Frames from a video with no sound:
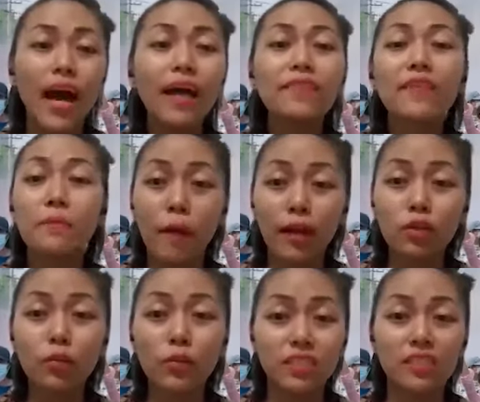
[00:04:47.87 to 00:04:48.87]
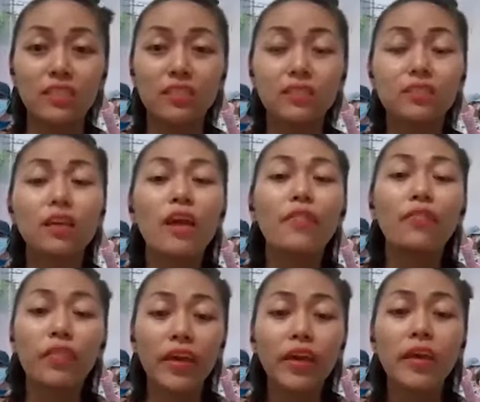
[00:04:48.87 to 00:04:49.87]
Ethnic minorities,
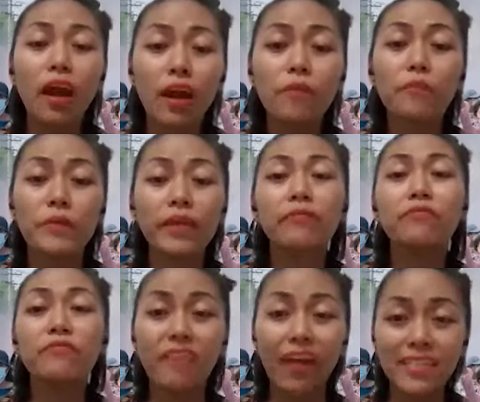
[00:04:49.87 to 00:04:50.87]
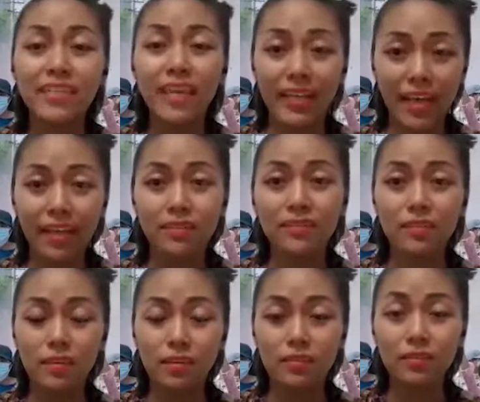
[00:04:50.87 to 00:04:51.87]
they have been fighting against
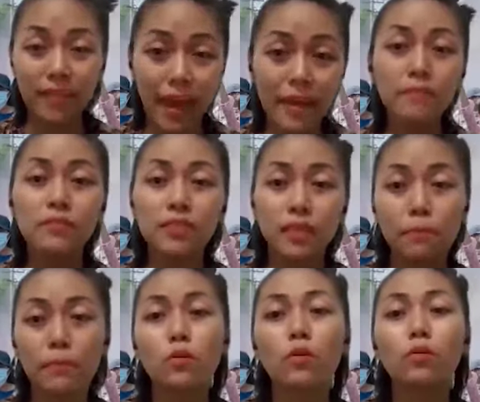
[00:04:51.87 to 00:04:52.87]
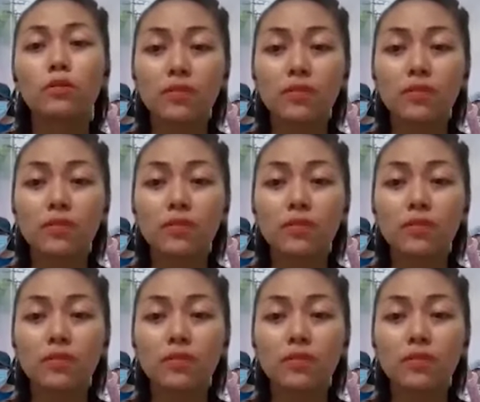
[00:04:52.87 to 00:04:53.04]
the same general,